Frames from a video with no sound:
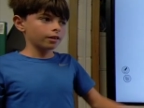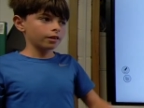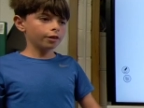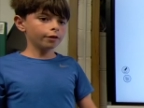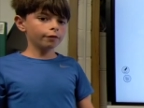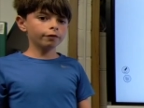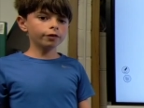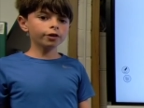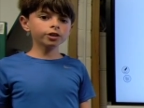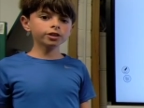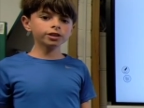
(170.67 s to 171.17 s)
The
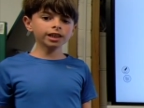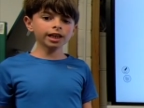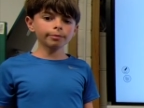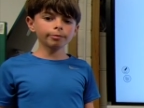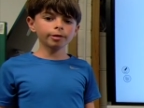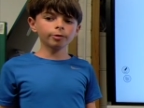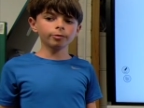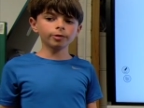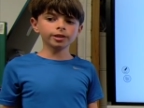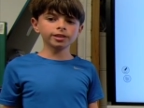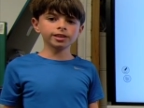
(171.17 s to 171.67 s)
first time
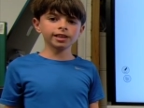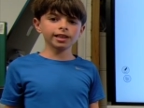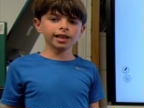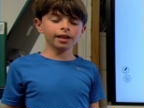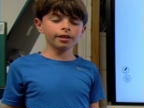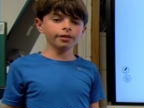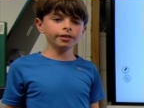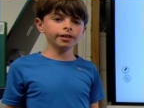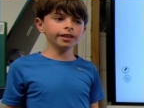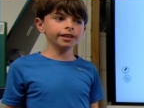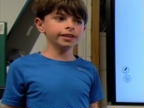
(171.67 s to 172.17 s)
they work
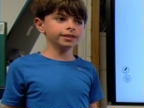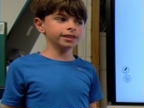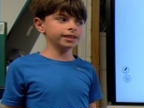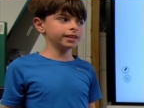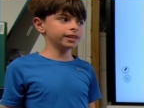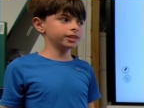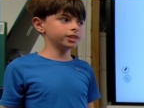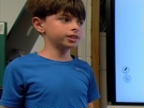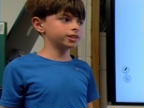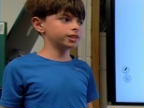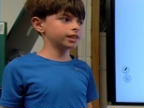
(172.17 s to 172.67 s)
together is in
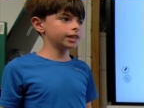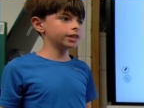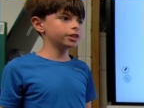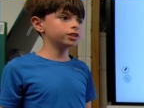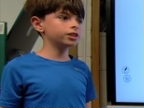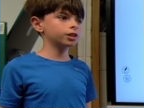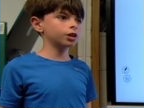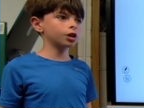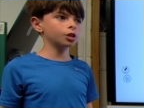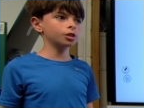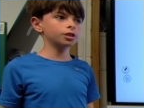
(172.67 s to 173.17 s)
a
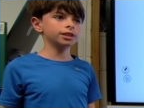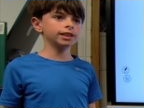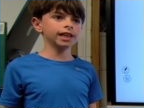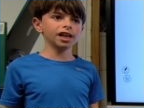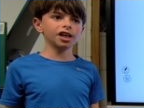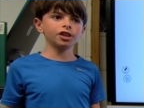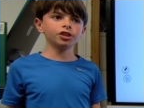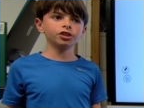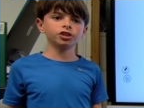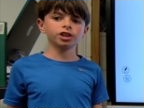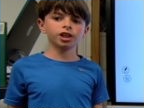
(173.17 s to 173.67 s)
stage called
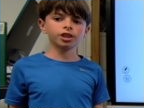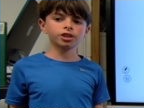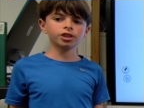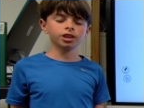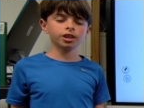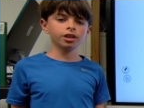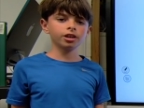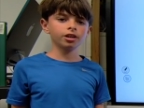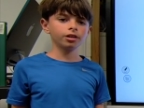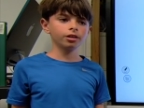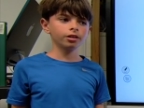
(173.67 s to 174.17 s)
set
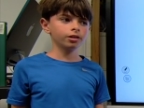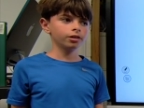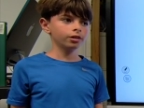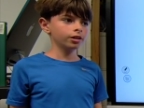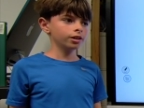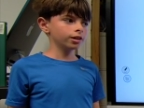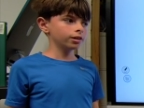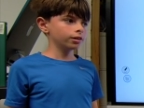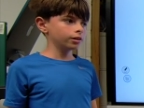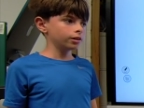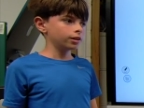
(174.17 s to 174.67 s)
construction.
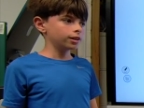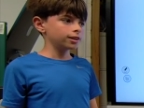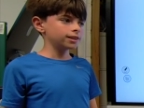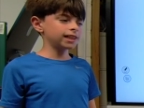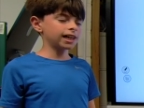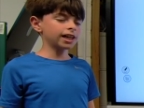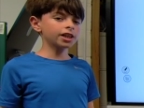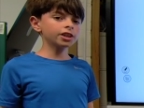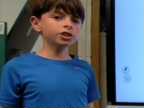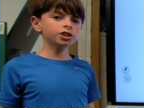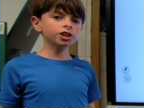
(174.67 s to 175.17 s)

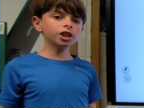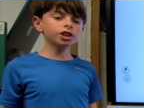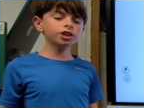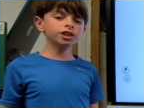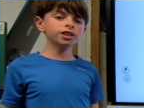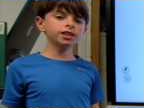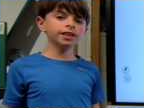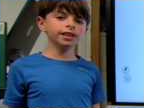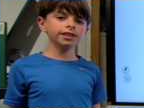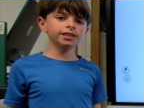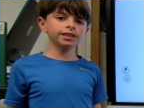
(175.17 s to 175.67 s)
Set
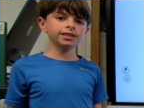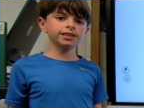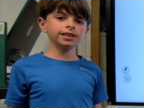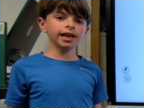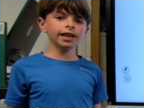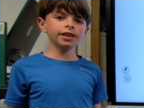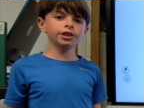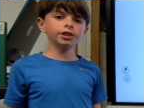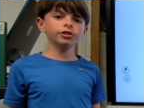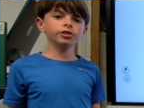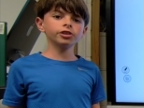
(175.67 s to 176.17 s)
construction is
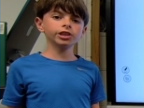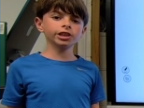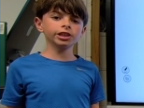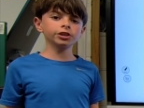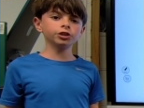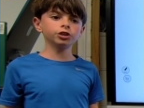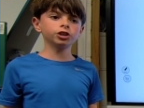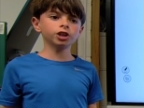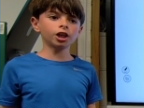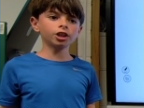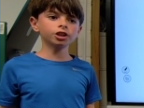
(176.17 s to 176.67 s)
assigned to a
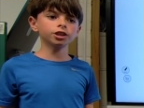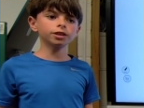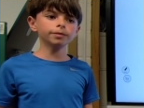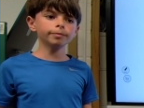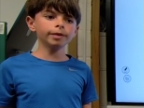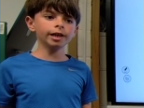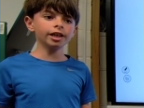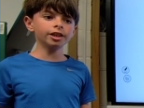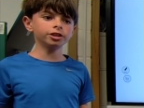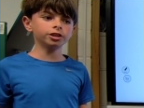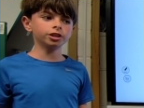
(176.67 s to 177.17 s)
construction
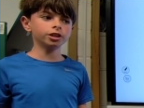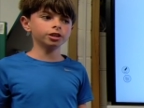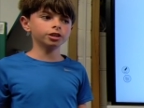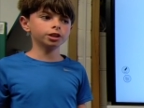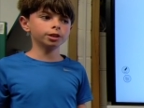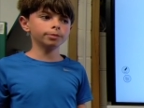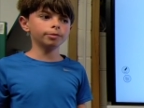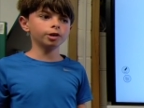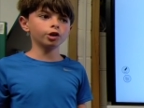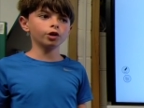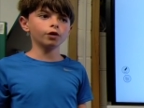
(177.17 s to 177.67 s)
manager
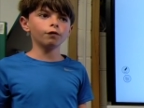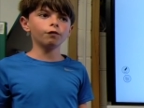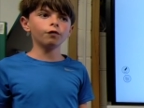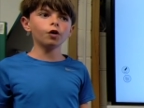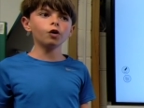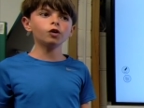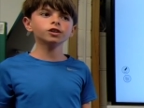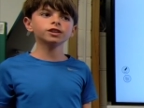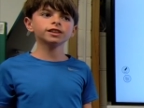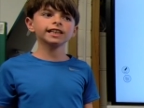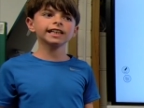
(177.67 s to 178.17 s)
to build a
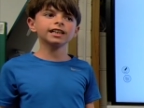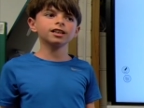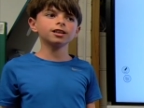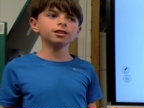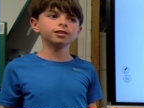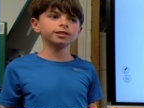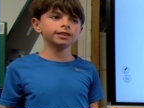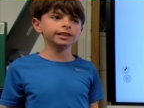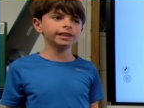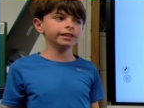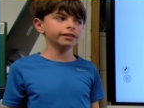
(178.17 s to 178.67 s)
full
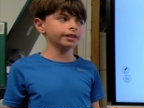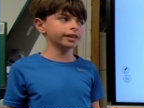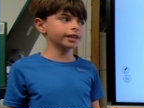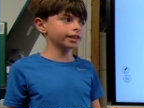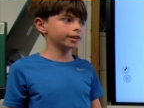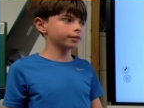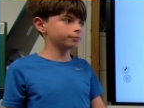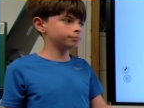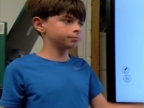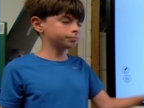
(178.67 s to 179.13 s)
scale scenery.